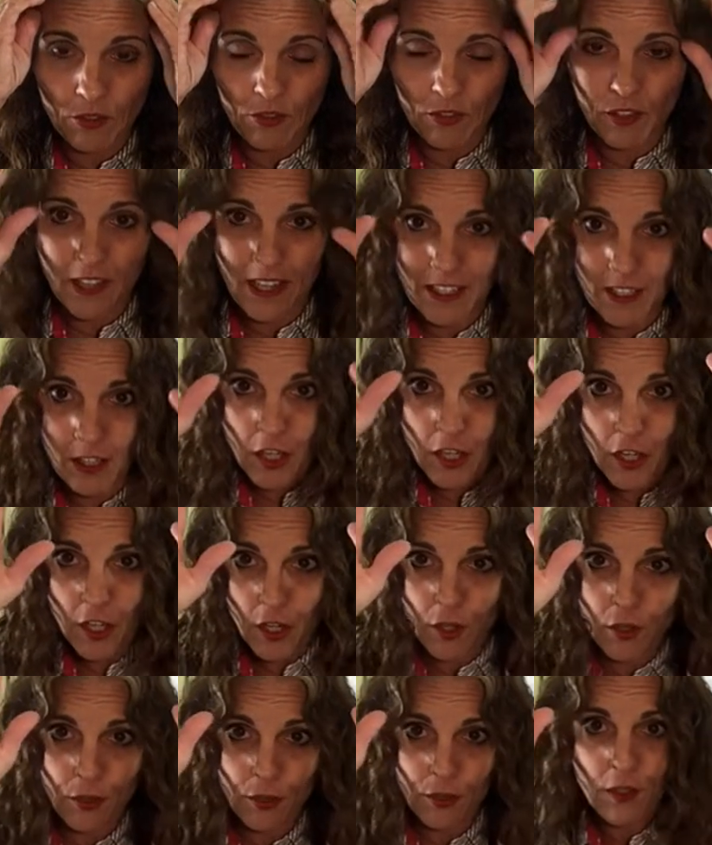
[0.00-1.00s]
They're like,
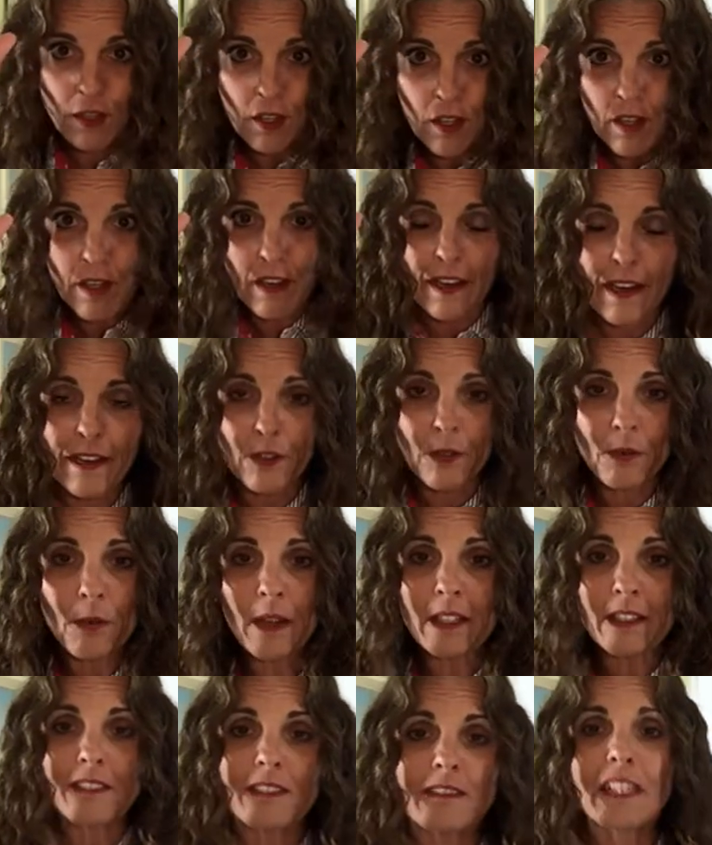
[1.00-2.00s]
no, I don't
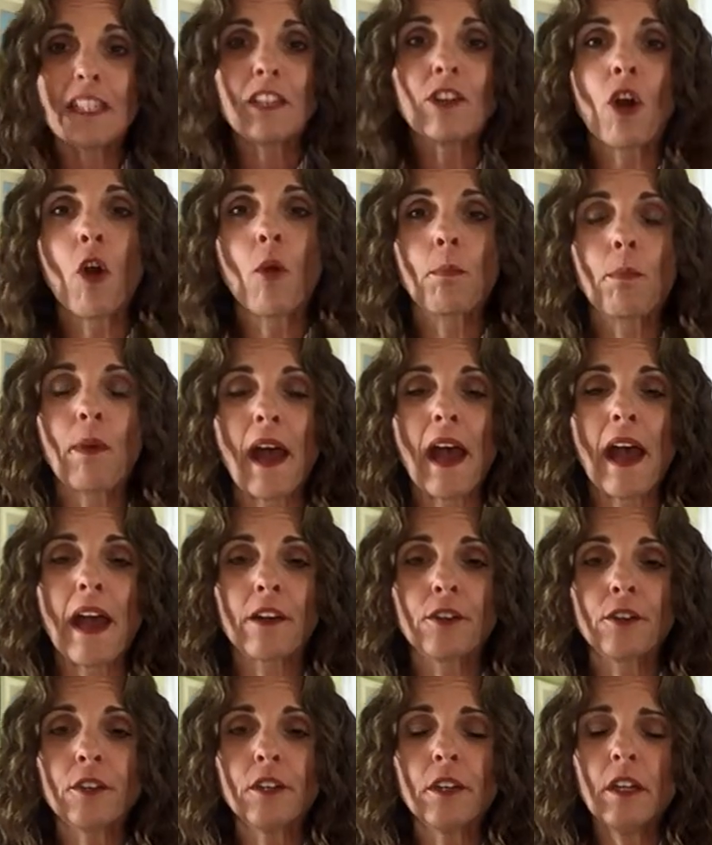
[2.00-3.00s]
want to see no
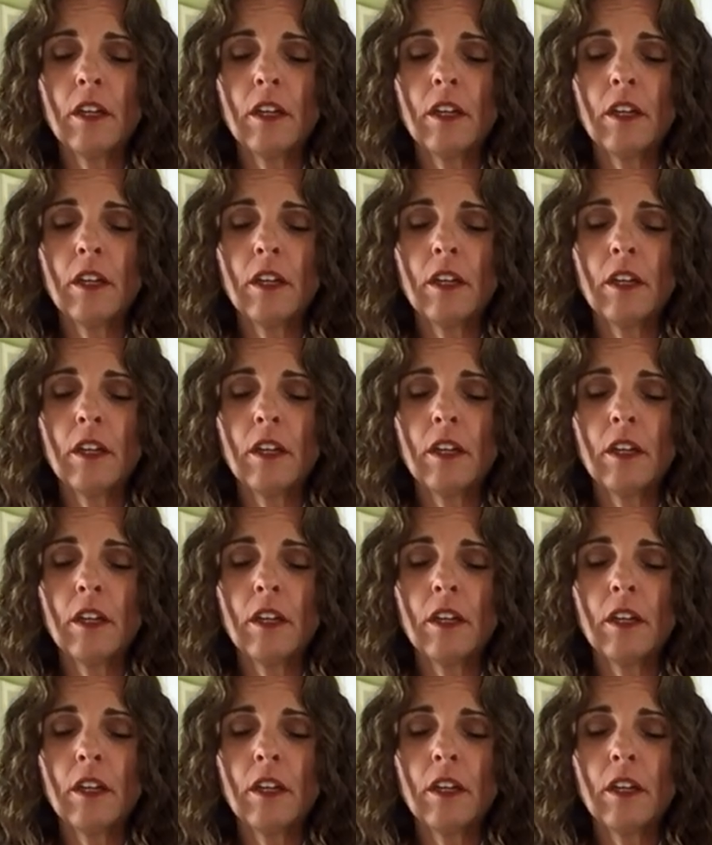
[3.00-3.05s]
pattern.